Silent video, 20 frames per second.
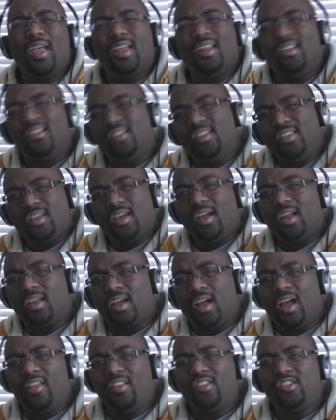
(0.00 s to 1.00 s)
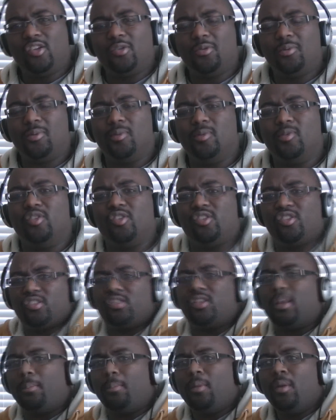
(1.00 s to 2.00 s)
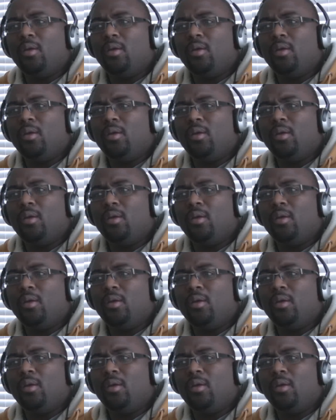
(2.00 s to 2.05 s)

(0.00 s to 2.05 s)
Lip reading: And is he the kind of guy that's going to be able to just